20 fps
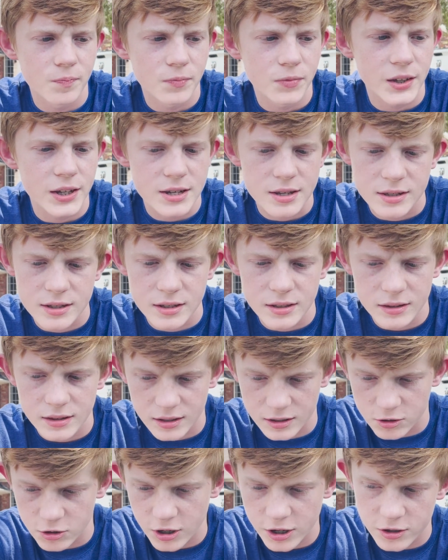It's
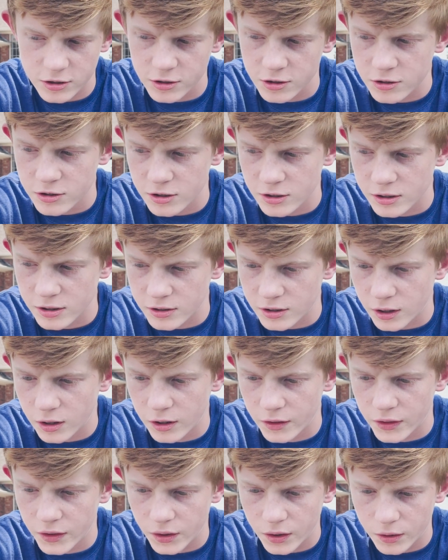the transducer is
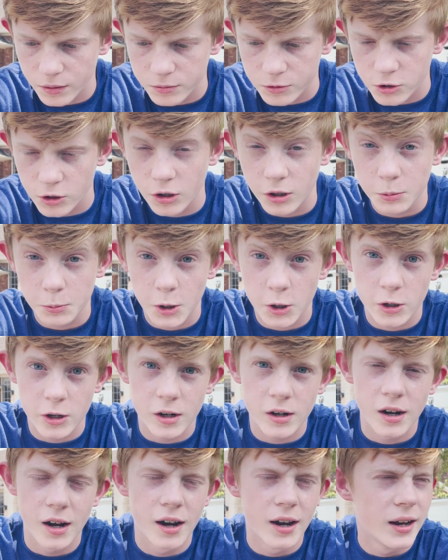on the trolling
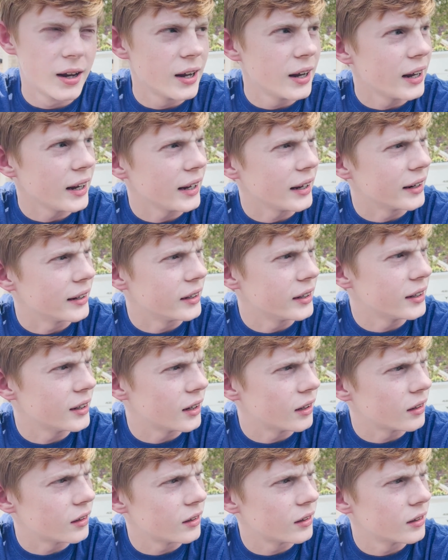motor, and
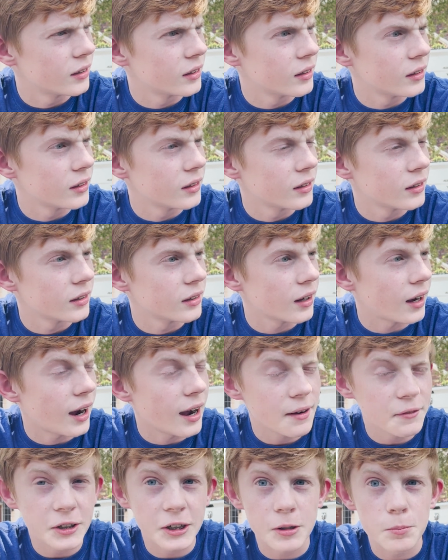I
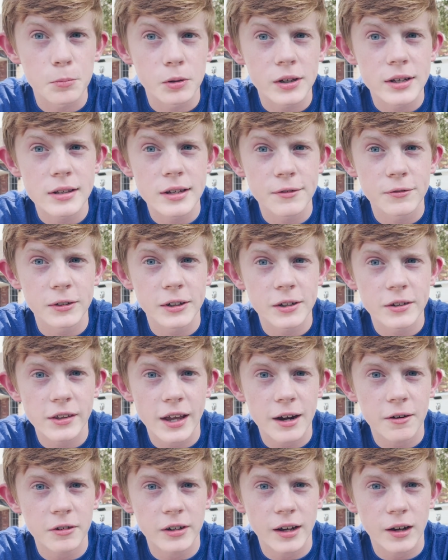haven't completely figured
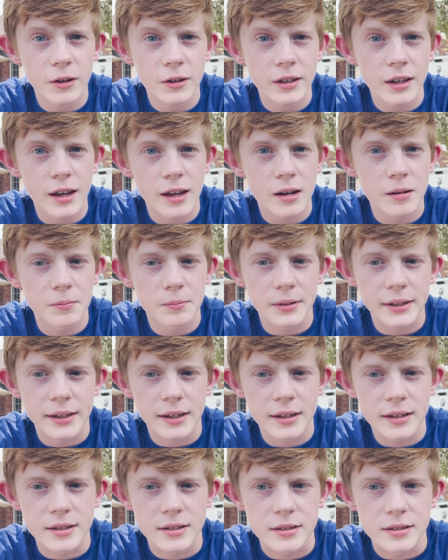that one out yet
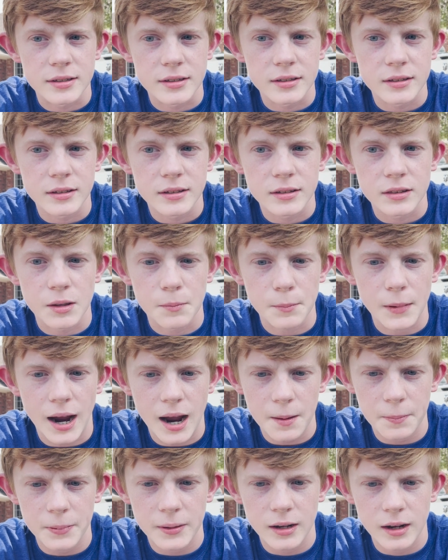because the
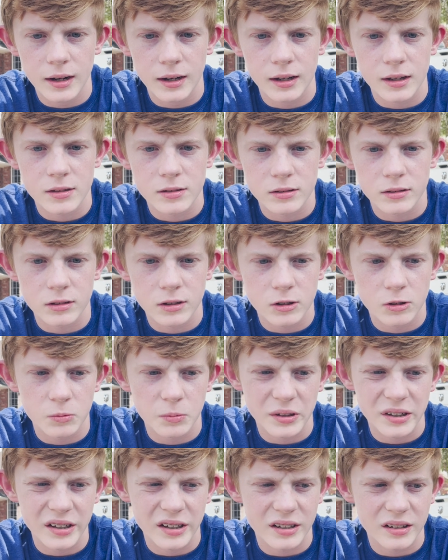mapping is a little
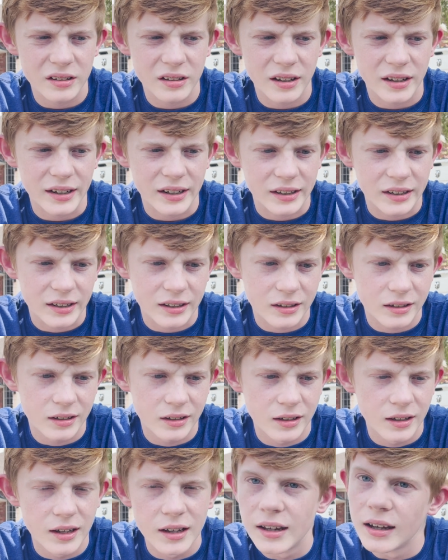bit like
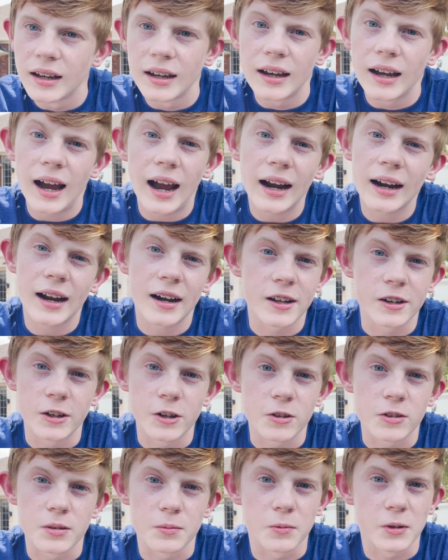I got to do
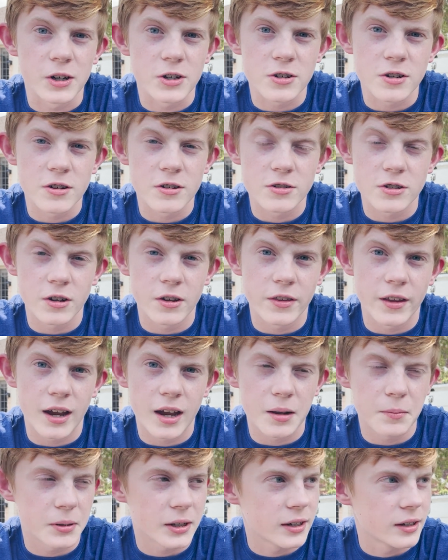some research on
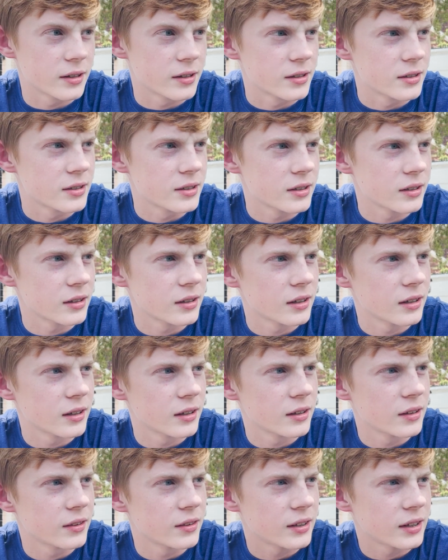that because
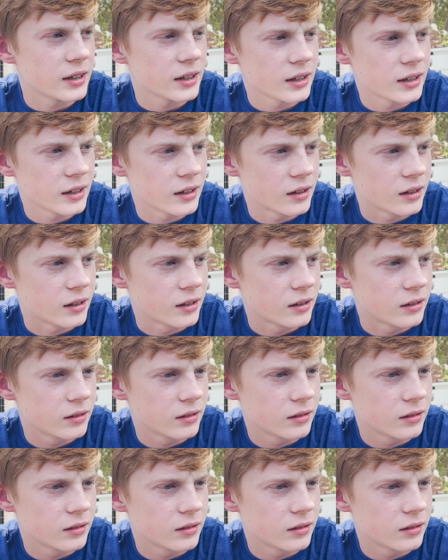I